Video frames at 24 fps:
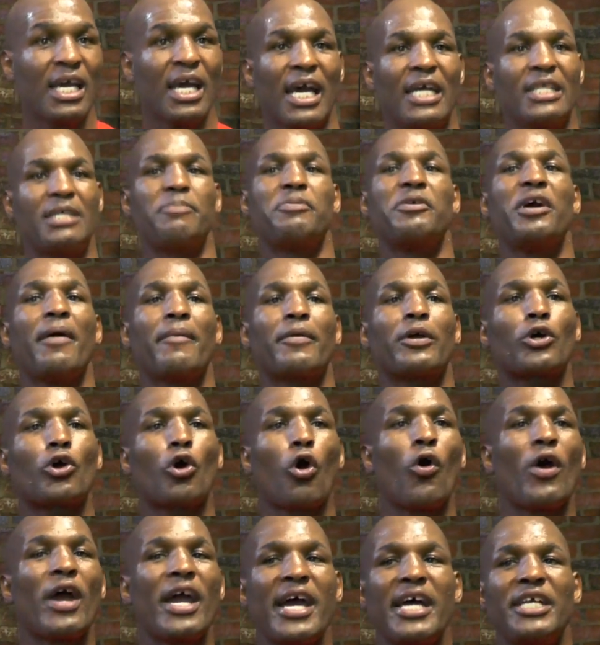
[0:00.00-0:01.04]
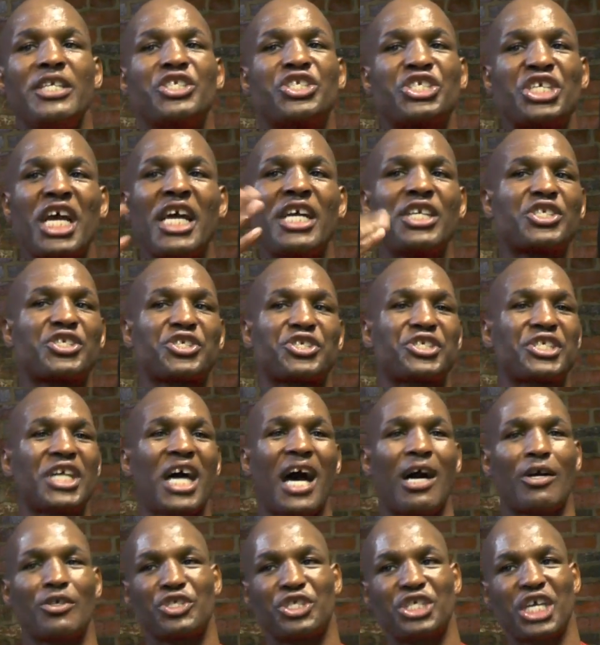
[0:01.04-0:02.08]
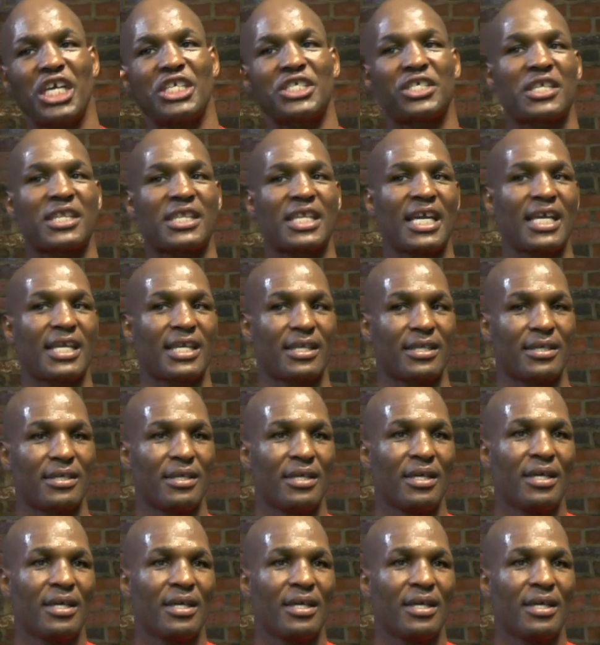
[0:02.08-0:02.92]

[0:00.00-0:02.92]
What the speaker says: and to be able to go ahead and change your style and change your thinking.